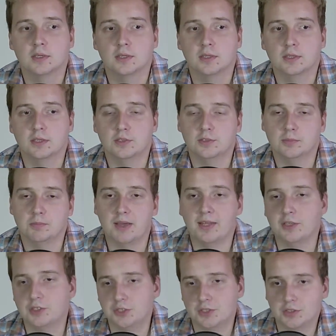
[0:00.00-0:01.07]
It's
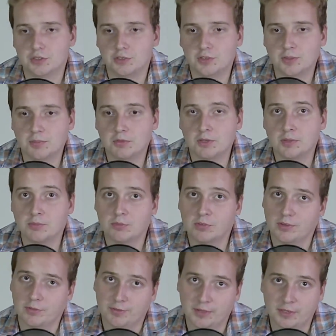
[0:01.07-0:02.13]
managing your symptoms.
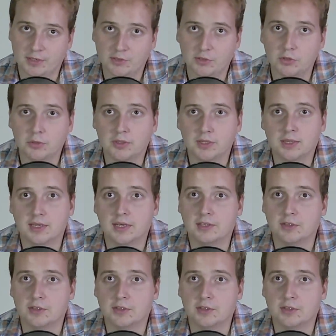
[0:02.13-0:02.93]
If it is doing that,